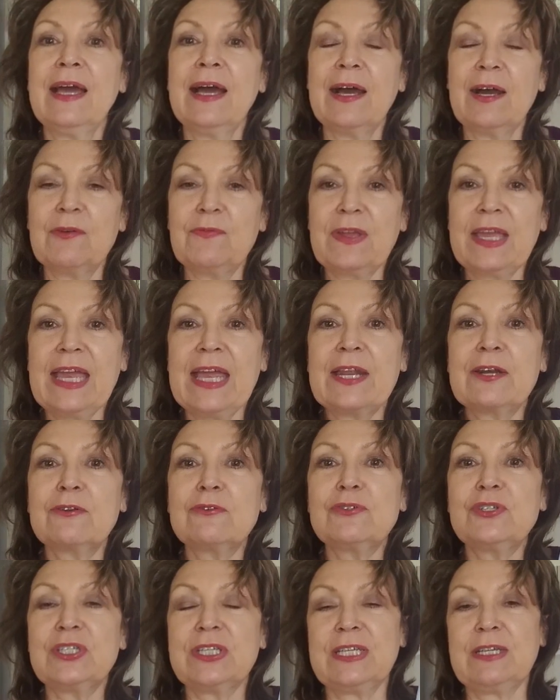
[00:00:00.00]
of
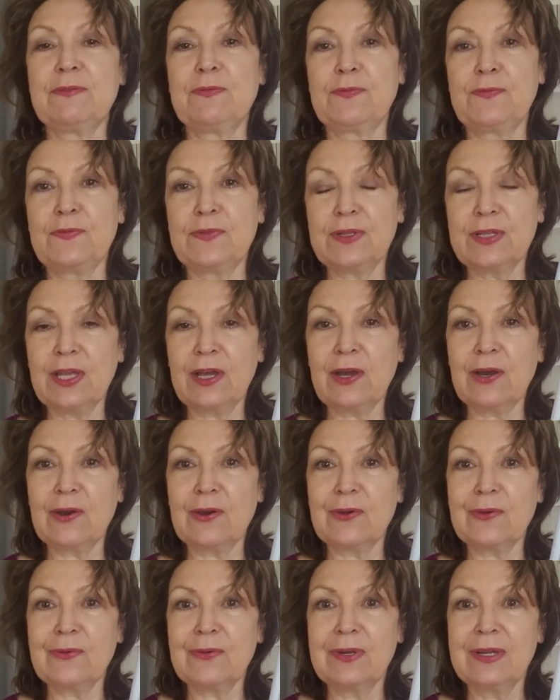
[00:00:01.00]
energy
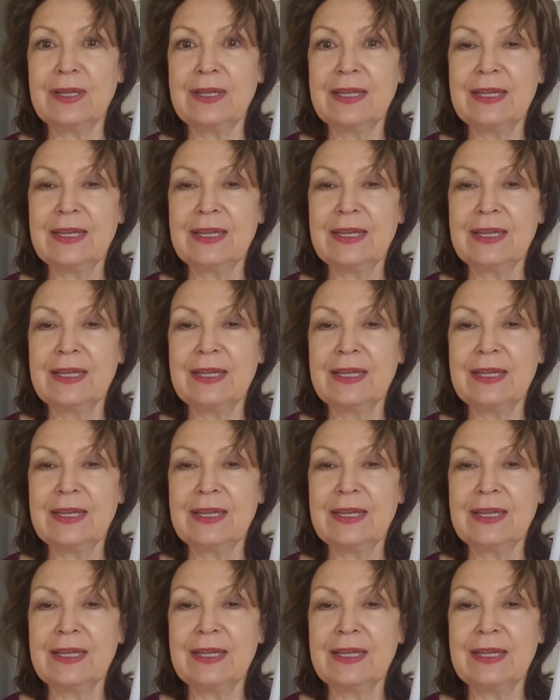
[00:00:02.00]
flow